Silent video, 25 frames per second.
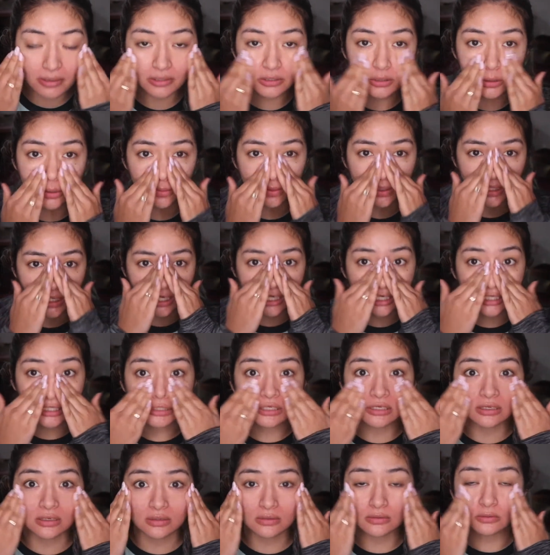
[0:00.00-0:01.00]

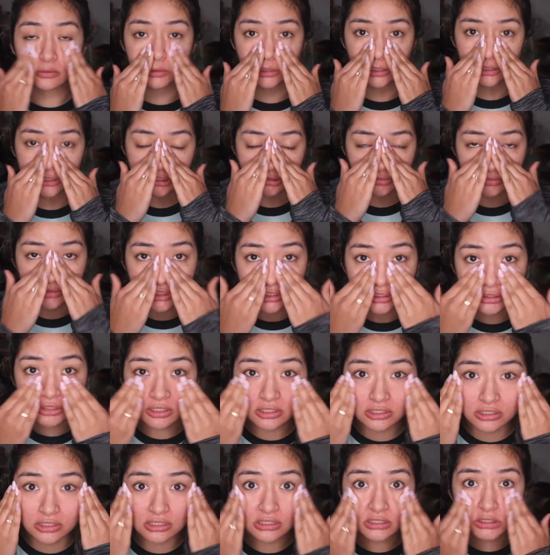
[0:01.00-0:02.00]
Okay, let's
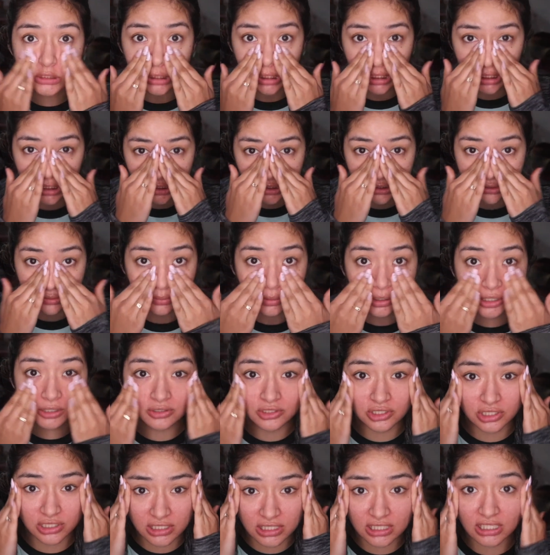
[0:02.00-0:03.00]
massage this into
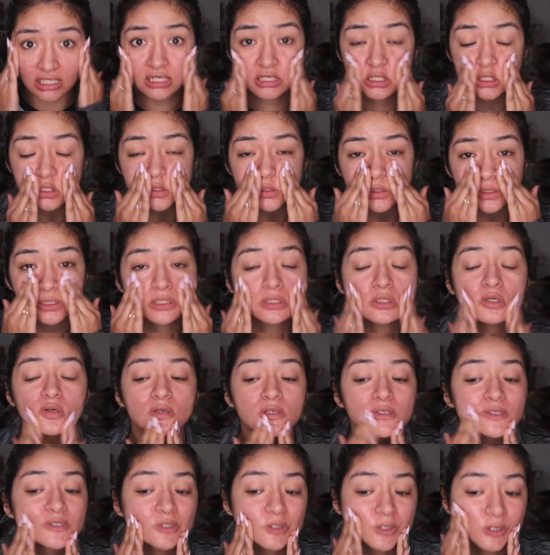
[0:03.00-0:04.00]
our skin until
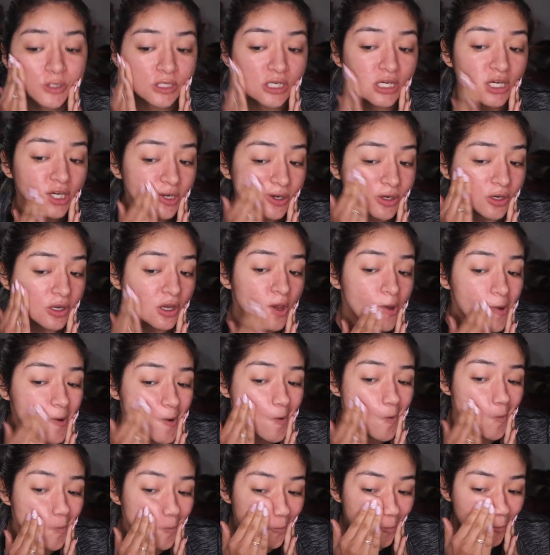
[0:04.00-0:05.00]
it's done.
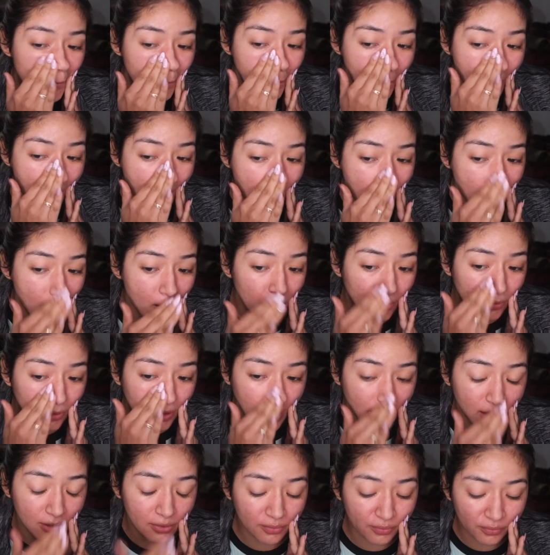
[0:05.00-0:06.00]
Wow,
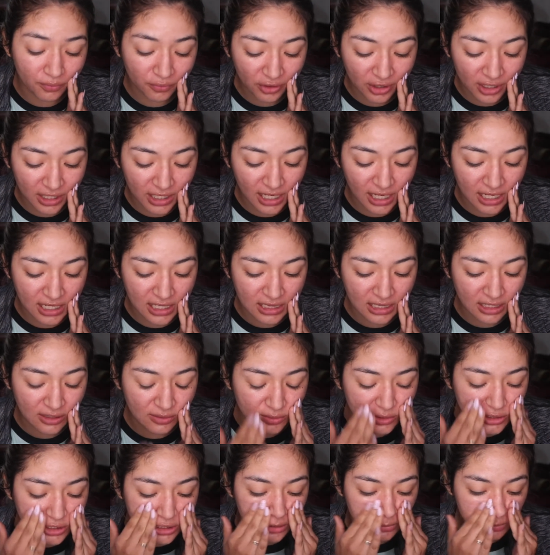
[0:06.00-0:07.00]
I don't feel like anything
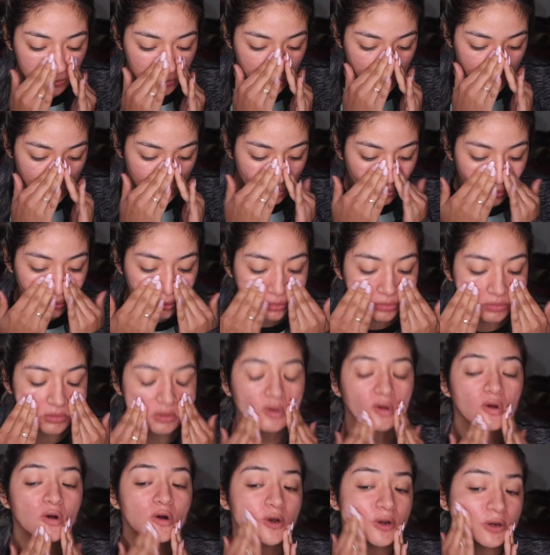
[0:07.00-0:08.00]
was
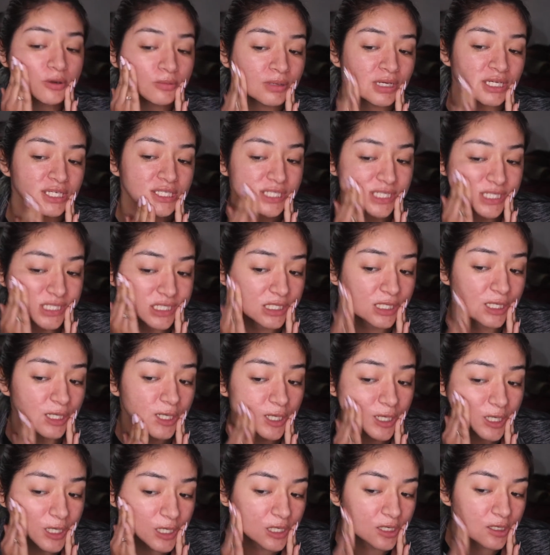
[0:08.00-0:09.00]
absorbed on my
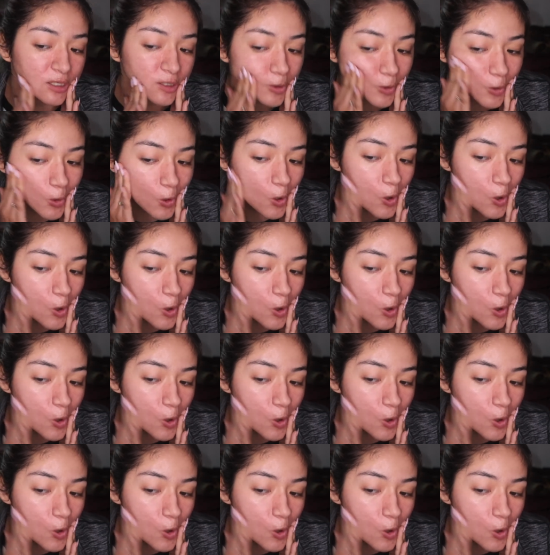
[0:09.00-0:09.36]
skin.